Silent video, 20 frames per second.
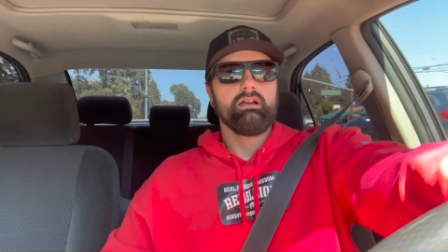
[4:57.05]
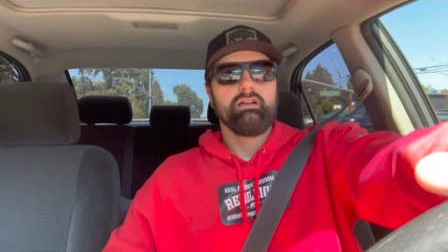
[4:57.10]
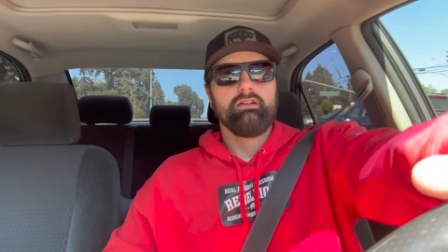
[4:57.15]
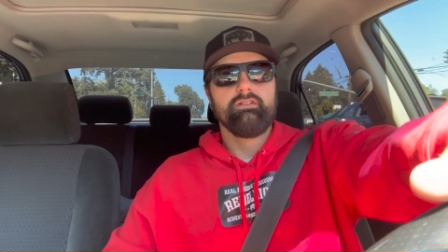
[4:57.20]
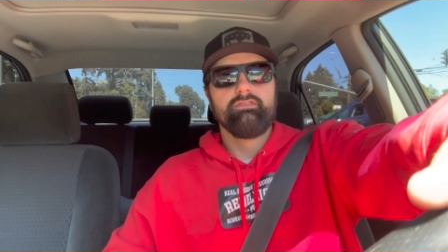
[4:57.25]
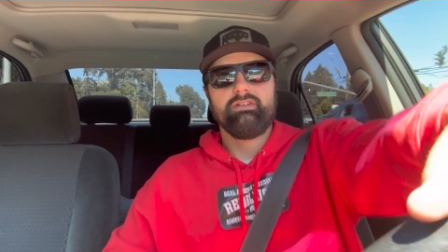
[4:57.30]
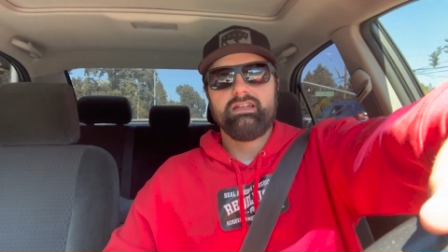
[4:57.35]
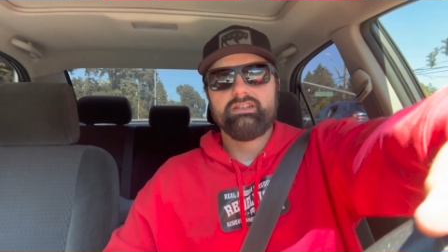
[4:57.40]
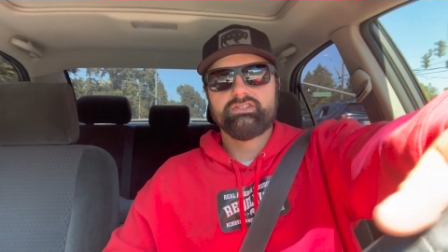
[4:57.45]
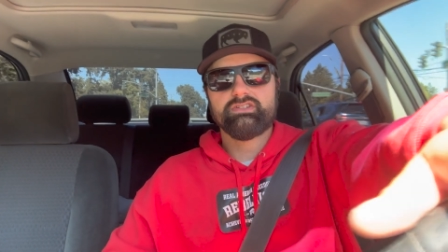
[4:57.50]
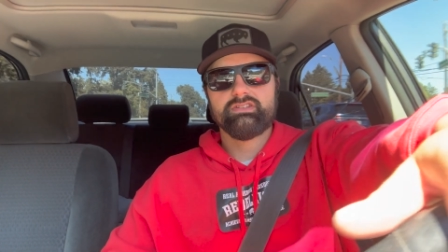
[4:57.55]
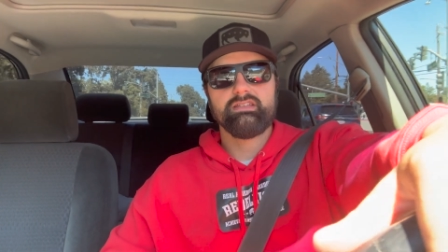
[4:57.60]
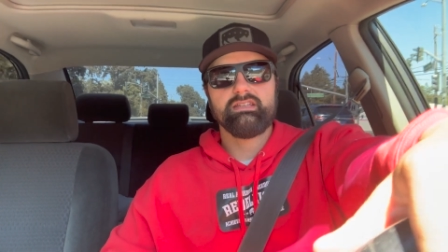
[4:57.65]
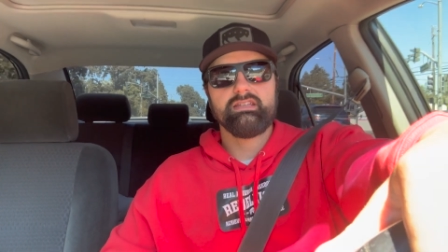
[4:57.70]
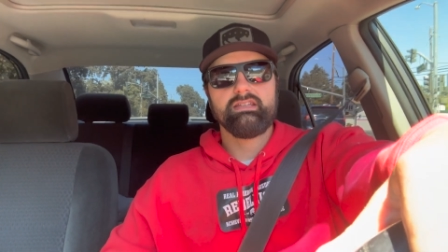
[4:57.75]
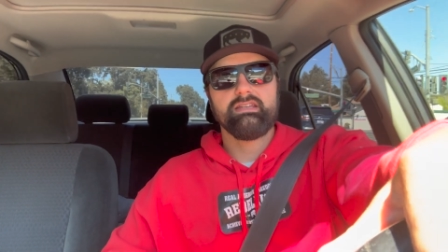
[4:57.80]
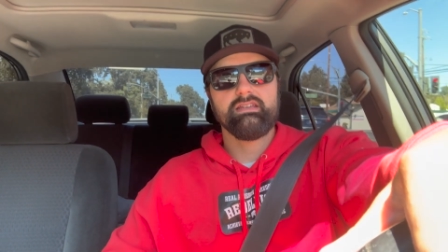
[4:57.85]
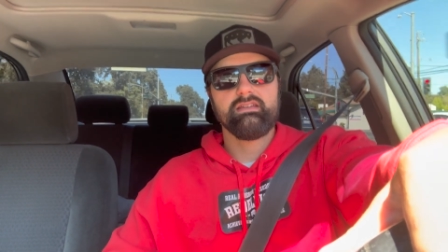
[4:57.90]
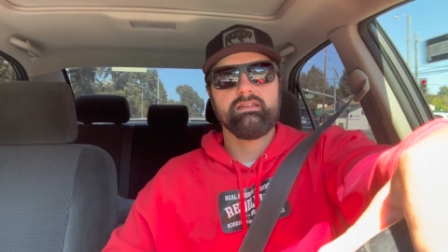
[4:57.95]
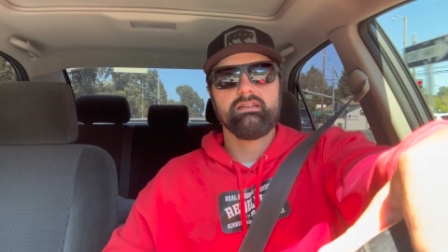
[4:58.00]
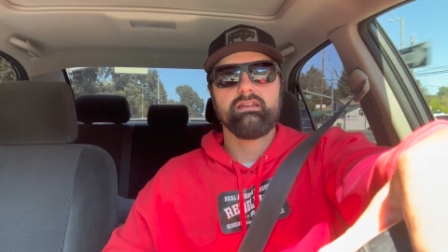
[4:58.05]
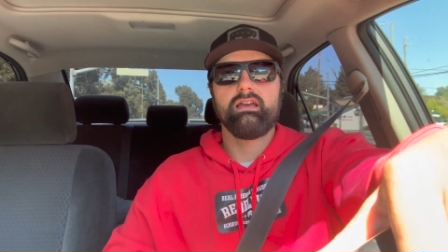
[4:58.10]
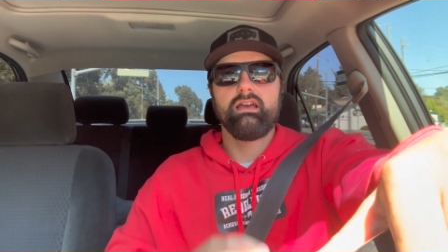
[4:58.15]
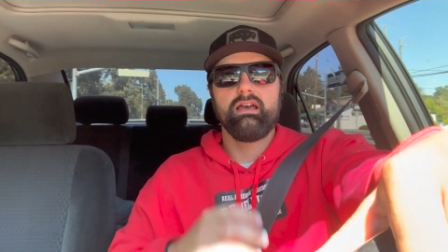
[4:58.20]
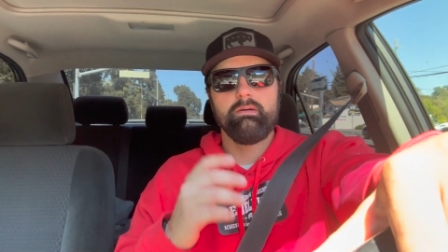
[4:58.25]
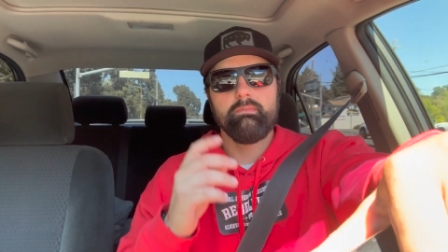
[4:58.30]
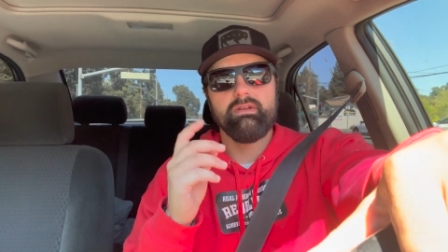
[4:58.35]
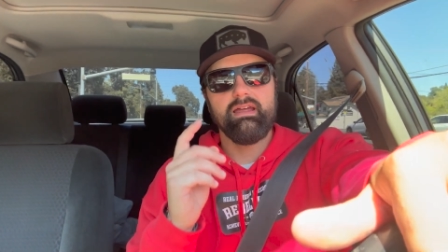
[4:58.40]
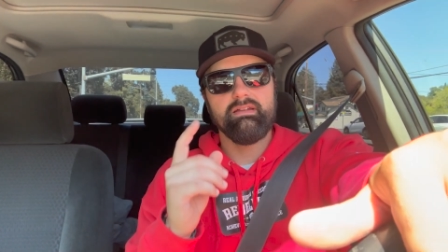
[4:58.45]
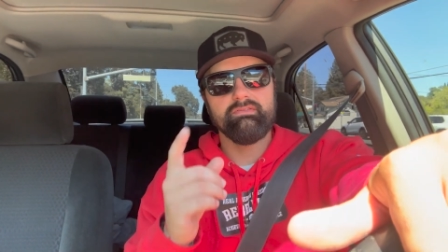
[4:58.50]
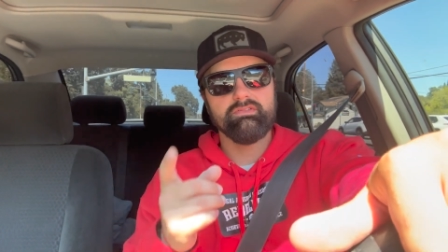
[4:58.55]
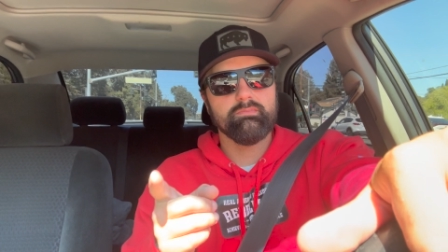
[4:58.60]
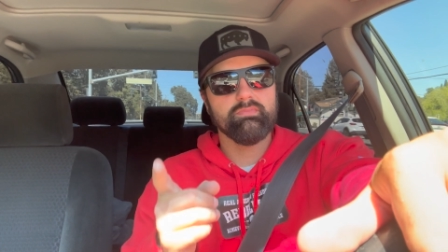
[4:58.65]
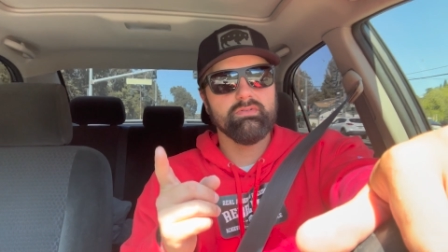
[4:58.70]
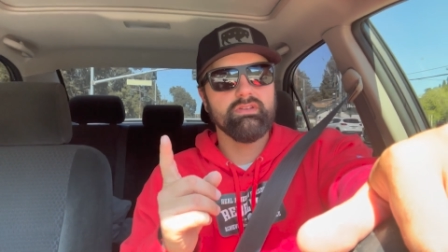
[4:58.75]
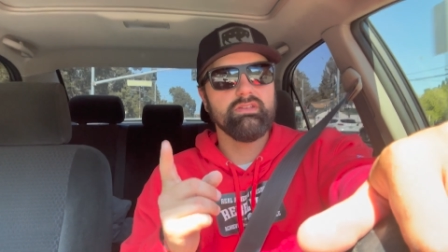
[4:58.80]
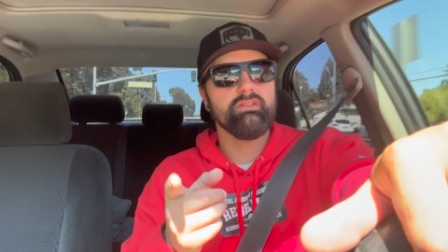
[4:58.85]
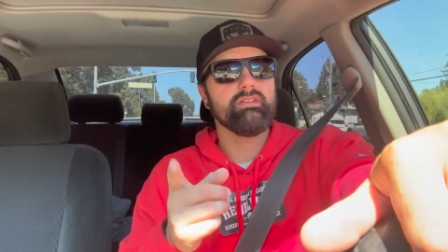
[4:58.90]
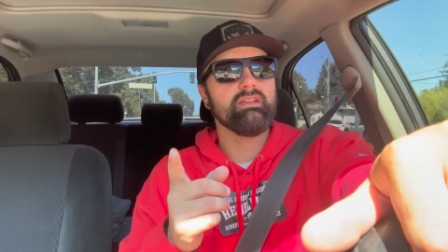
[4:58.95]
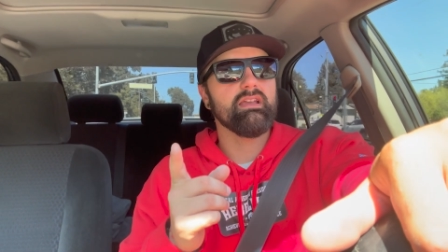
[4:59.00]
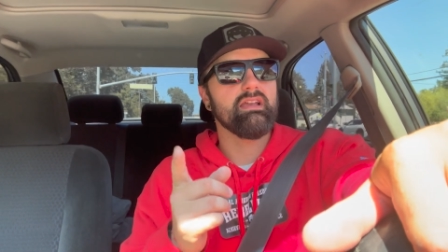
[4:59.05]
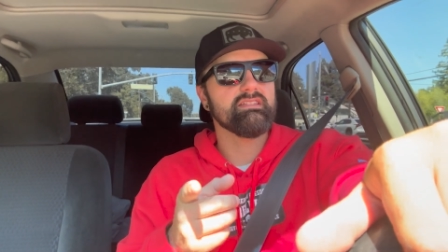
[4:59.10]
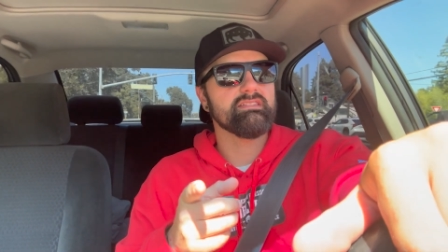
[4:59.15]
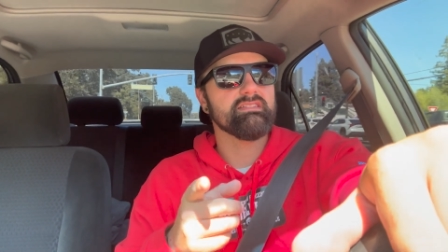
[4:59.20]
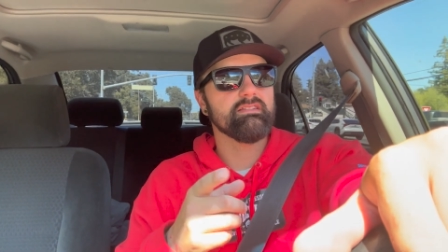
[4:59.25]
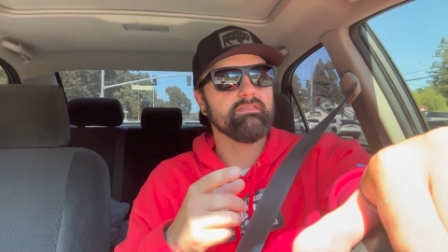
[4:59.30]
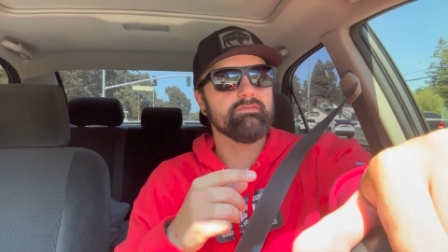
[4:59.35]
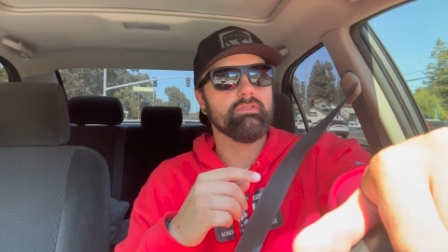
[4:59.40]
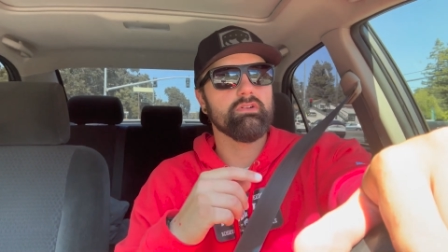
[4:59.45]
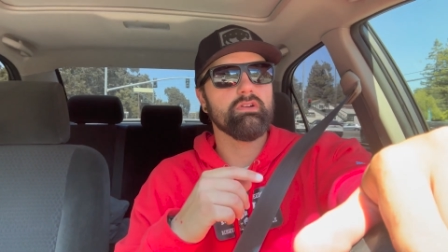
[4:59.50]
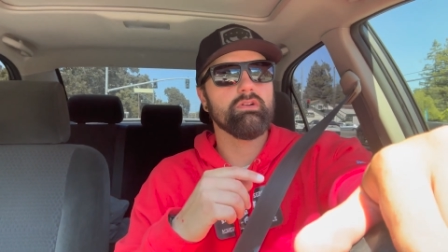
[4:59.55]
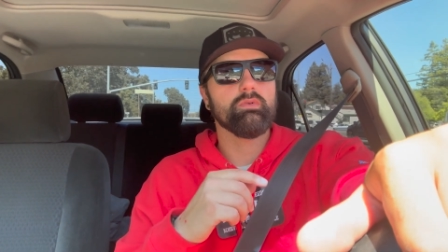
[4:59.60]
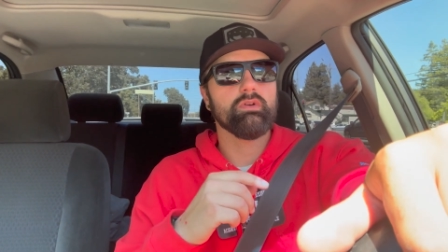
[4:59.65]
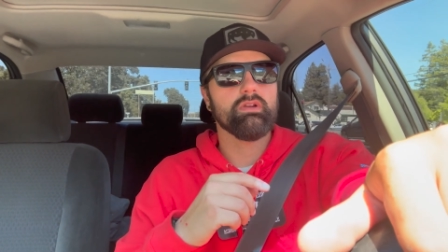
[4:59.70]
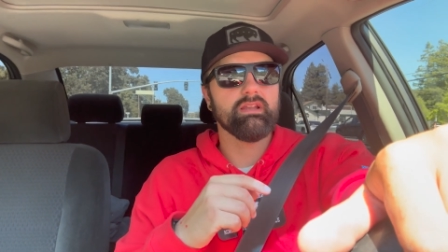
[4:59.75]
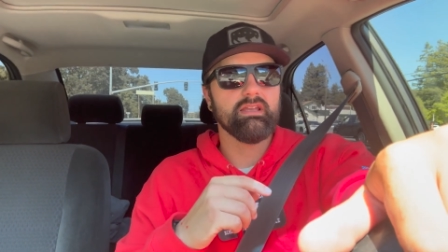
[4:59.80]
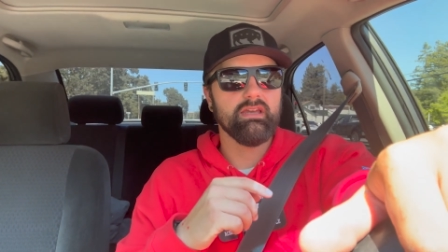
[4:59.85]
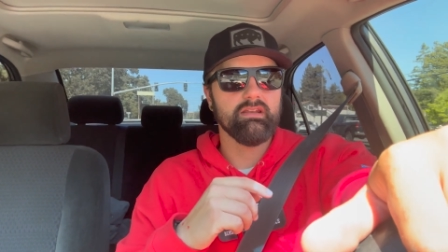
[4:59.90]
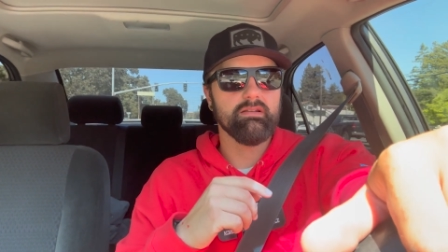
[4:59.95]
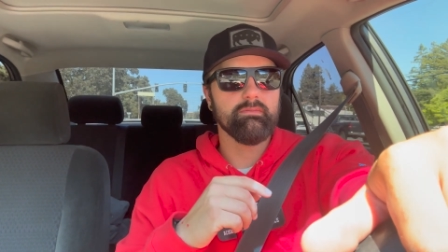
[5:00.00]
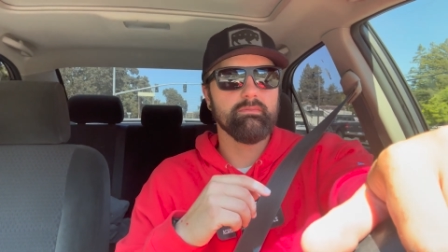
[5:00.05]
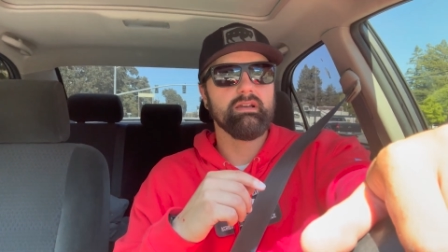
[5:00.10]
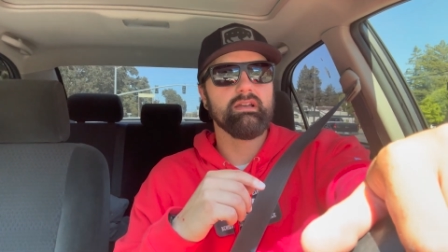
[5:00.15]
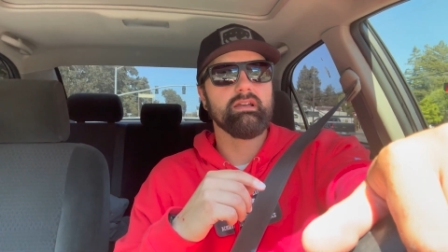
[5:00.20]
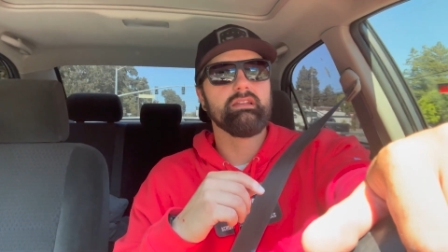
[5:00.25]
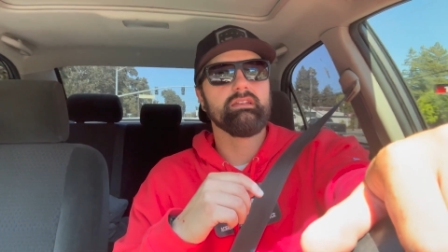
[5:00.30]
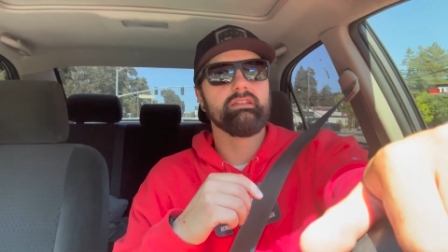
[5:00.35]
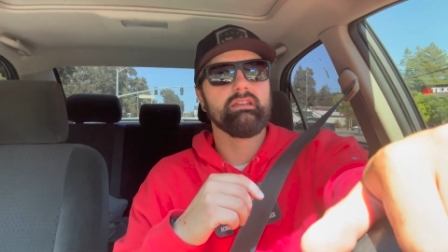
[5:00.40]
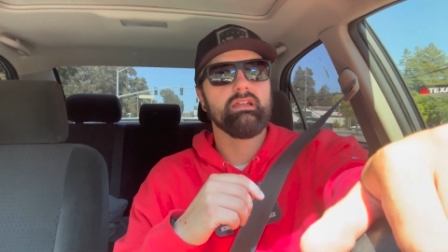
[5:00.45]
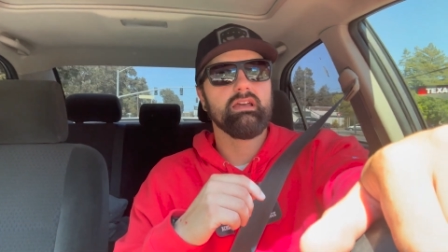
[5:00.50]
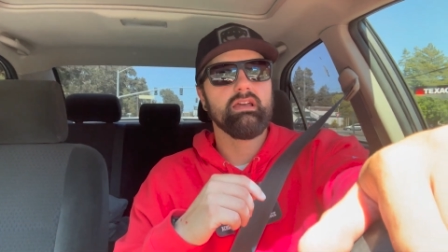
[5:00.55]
Eventually, I'm gonna have to bring you guys in for a workout of mine.